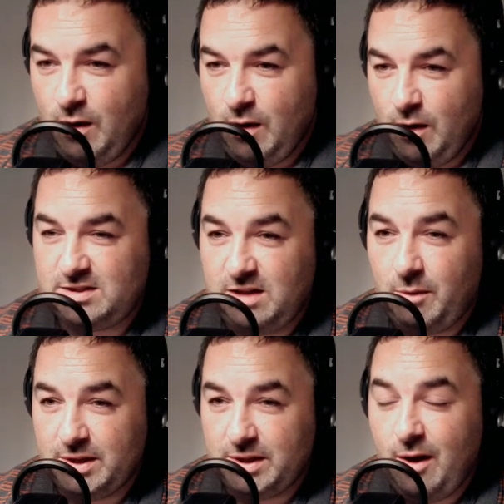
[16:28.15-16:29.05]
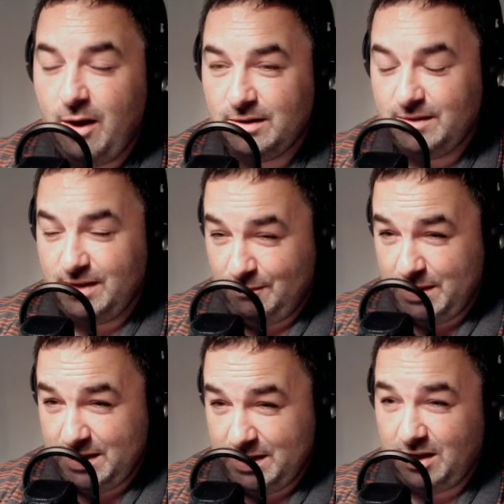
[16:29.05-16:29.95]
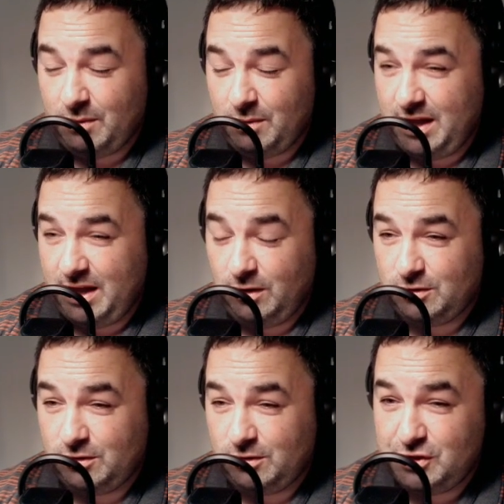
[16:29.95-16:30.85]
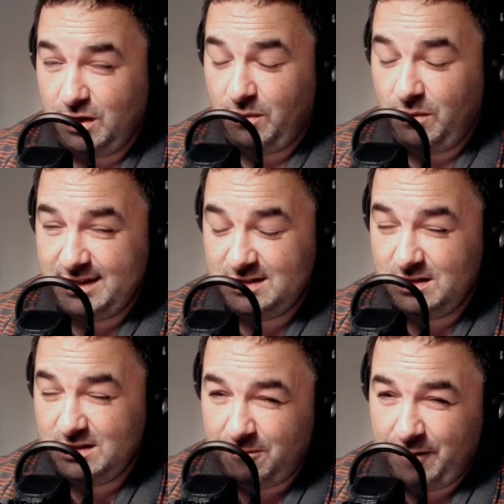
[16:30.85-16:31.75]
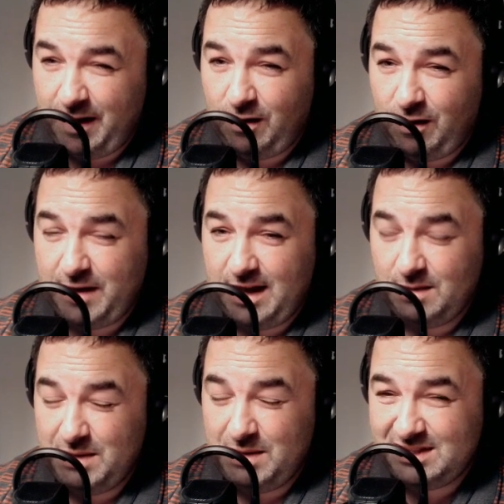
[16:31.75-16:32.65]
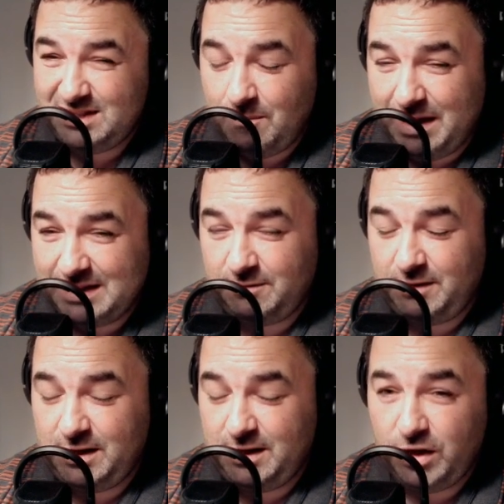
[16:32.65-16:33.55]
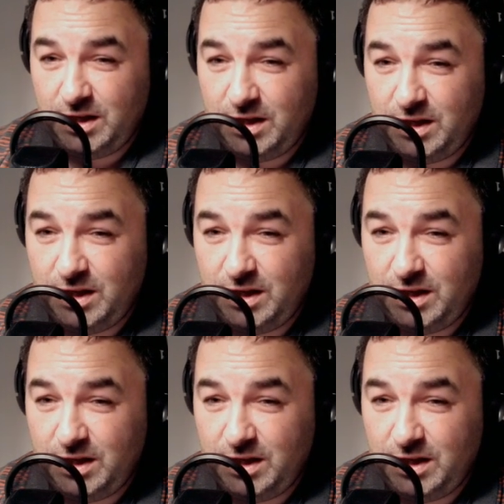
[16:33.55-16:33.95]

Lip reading: When they slow it down, even when you slow it down, it looks like, he's not far off getting him. He's not massively high.